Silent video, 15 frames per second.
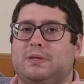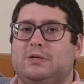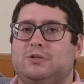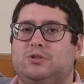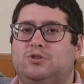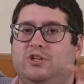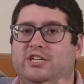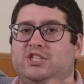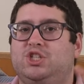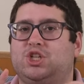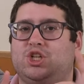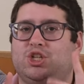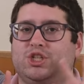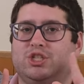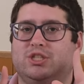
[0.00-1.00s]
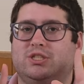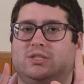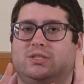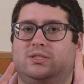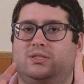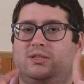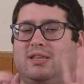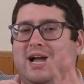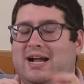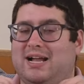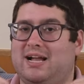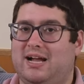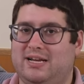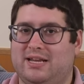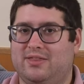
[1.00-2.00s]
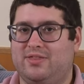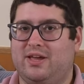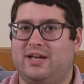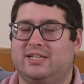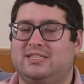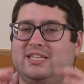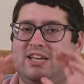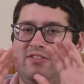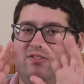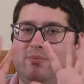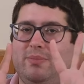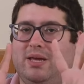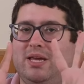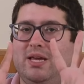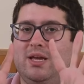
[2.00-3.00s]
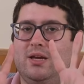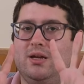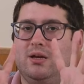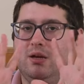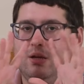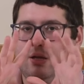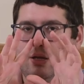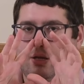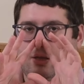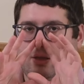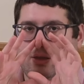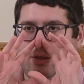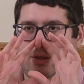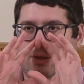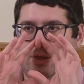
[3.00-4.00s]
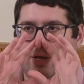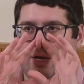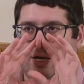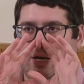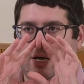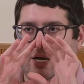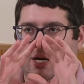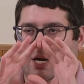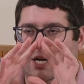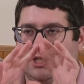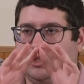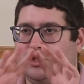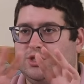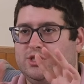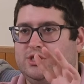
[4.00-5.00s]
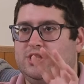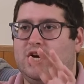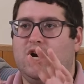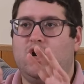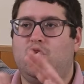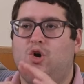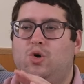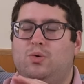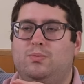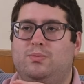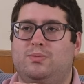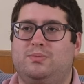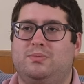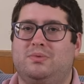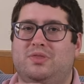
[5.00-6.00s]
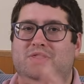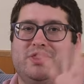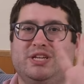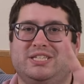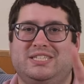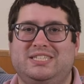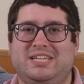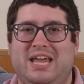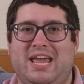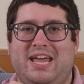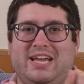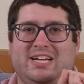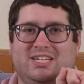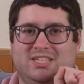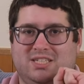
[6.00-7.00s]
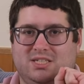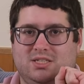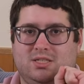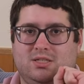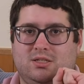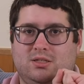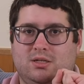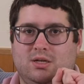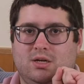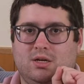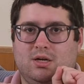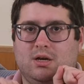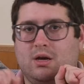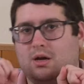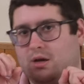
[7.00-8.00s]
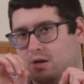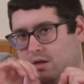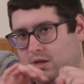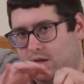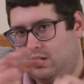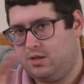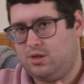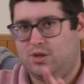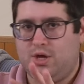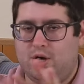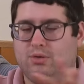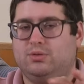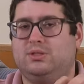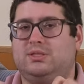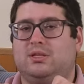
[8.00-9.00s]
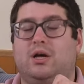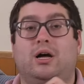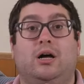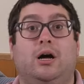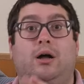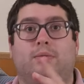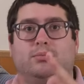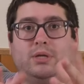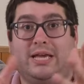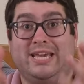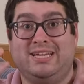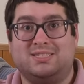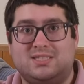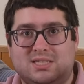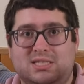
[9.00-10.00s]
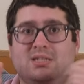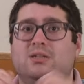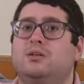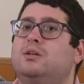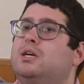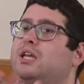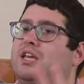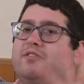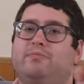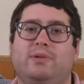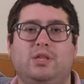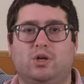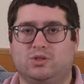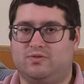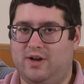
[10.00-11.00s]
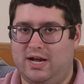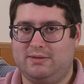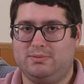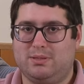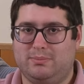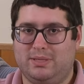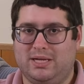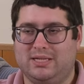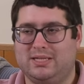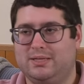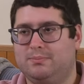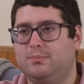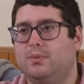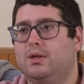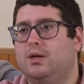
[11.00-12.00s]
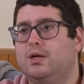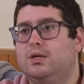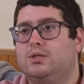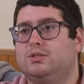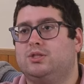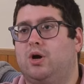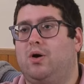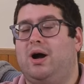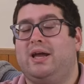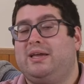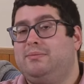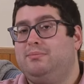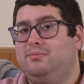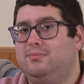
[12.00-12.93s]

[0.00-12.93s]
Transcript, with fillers: creatures, that kind of thing. It's given me the uh, Under the Dome, The Stand, those um, it giving me those vibes completely. So I am